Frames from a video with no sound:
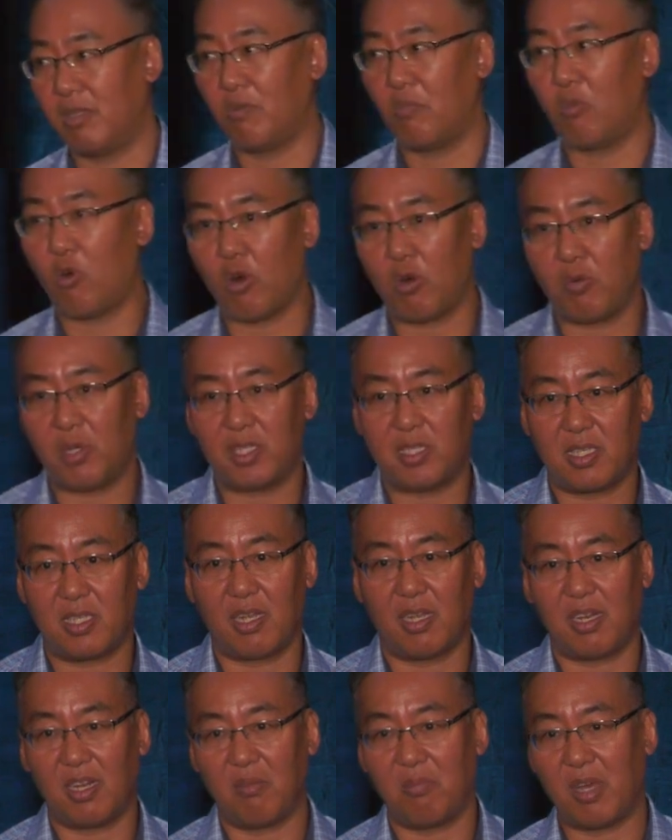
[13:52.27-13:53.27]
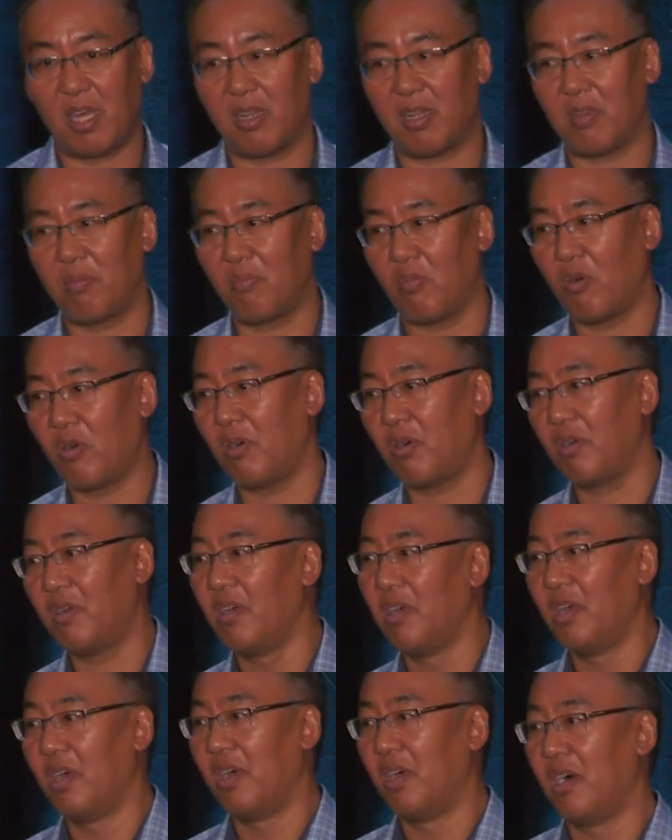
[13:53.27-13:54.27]
The more we study about it, the more
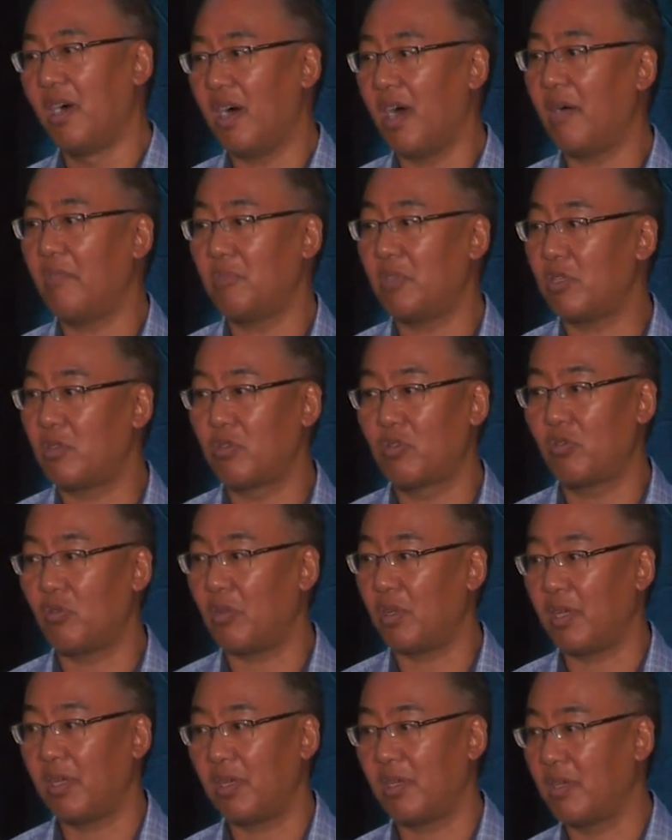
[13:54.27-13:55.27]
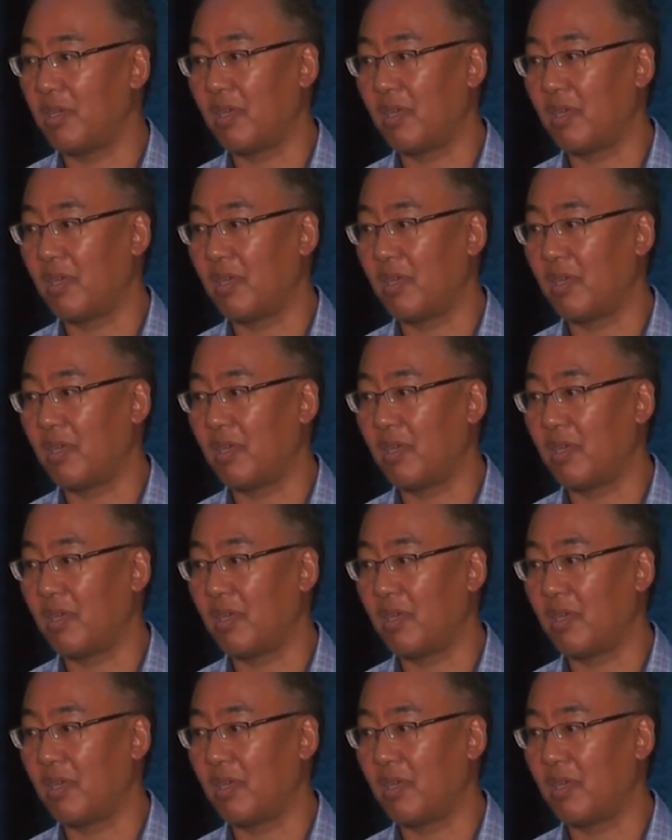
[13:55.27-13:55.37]
I'm just truly